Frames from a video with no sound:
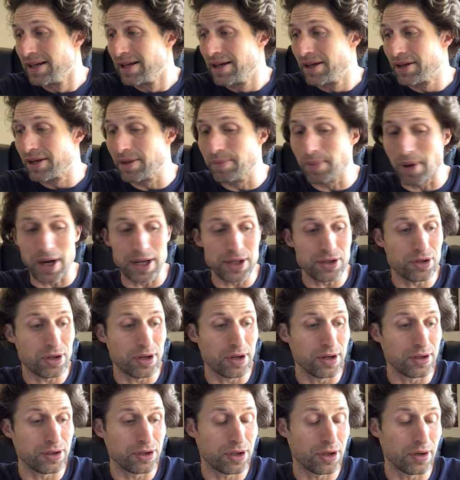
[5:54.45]
you might
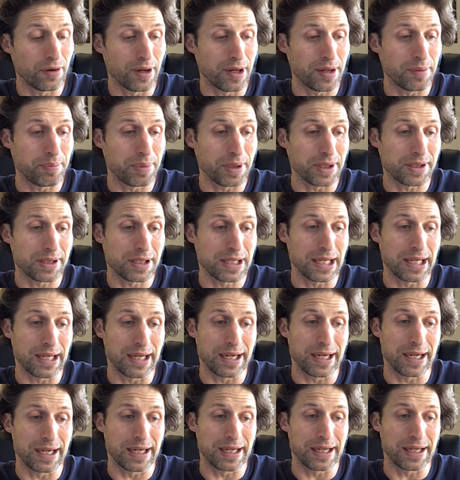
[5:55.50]
turn to it. But
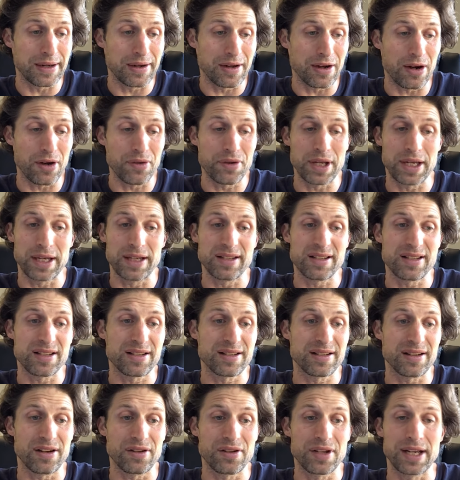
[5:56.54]
I think
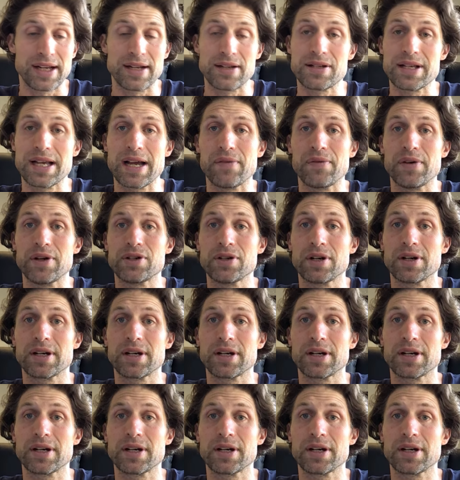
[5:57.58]
it's average.